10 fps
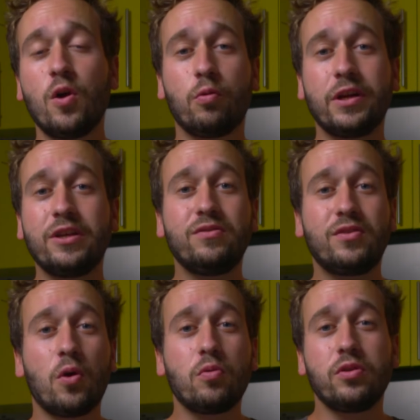where you
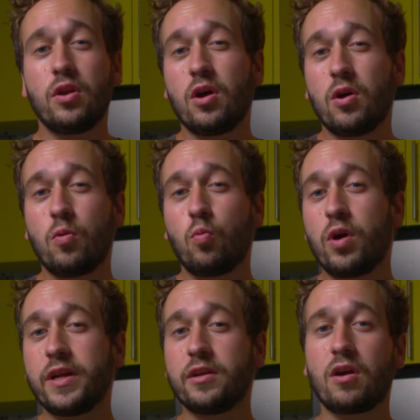don't know
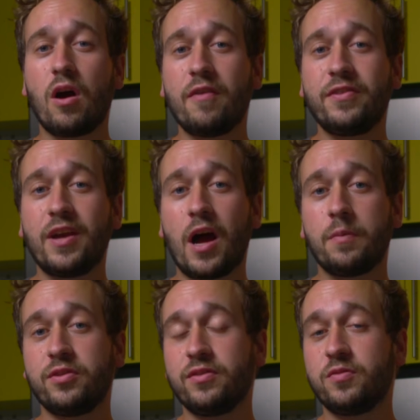what your coffee
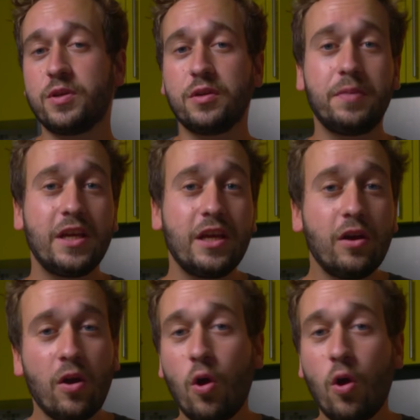options will be,